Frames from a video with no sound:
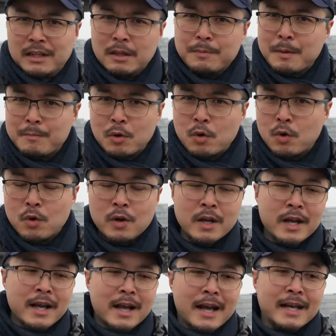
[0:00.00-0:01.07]
a little bit more,
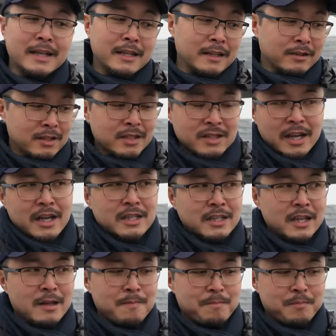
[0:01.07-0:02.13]
and in this case
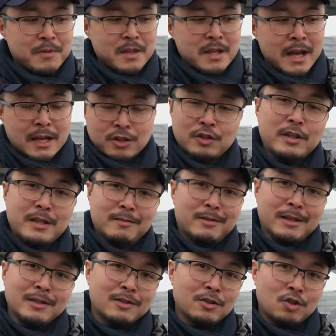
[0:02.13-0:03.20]
it actually
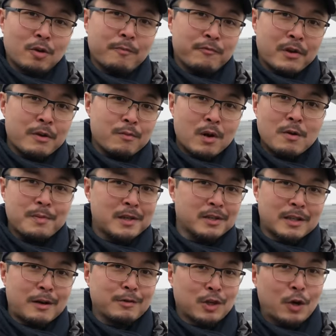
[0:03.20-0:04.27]
does the job very well because
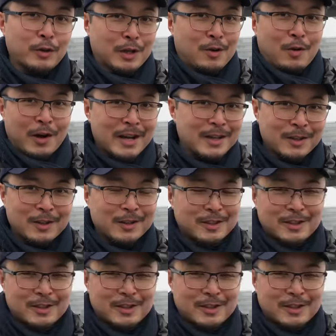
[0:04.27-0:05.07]
I was holding quite a lot of